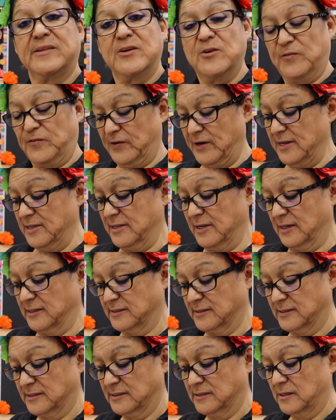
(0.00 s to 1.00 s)
the ofrendas?
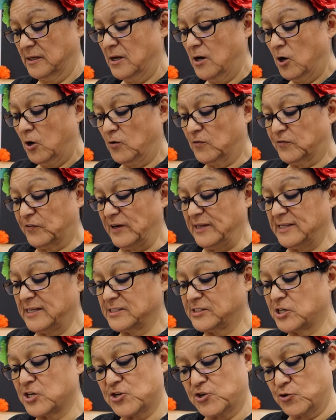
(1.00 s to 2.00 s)

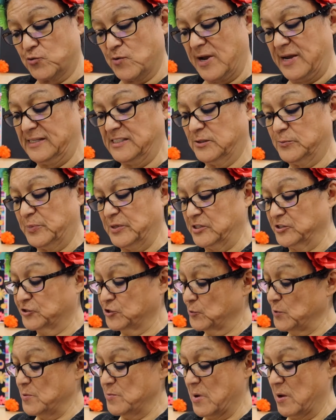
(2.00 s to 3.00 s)
Ofrendas are shrines built to
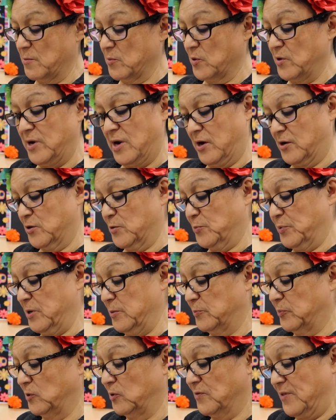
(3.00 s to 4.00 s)
remember and honor
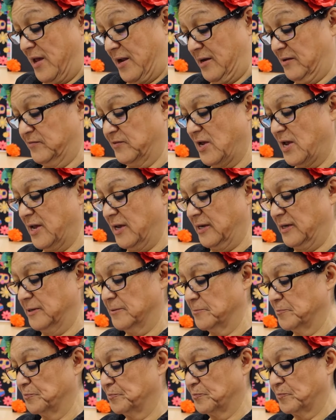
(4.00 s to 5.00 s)
people that have died.
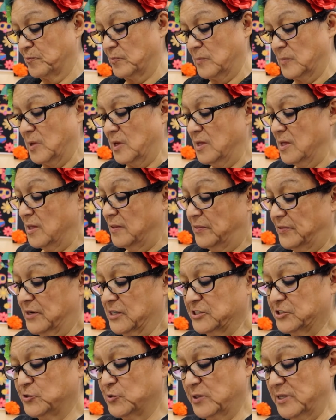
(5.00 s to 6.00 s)

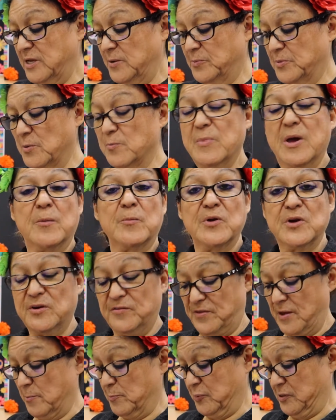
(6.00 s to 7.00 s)
They're to keep the memory of
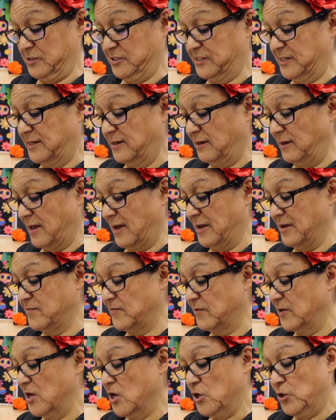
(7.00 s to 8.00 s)
that person alive
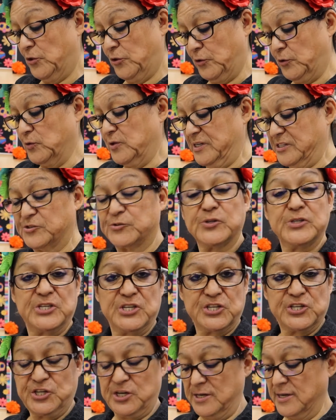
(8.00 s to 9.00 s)
through this
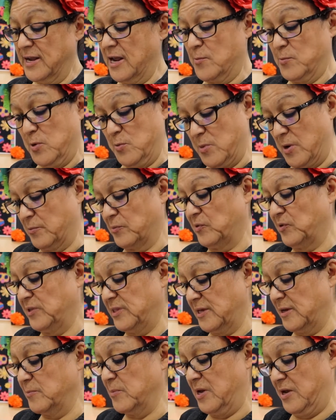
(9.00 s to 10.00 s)
tradition and remembering
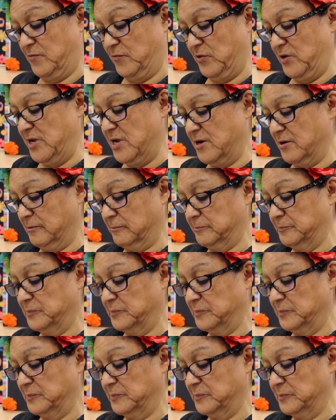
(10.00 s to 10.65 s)
them every year.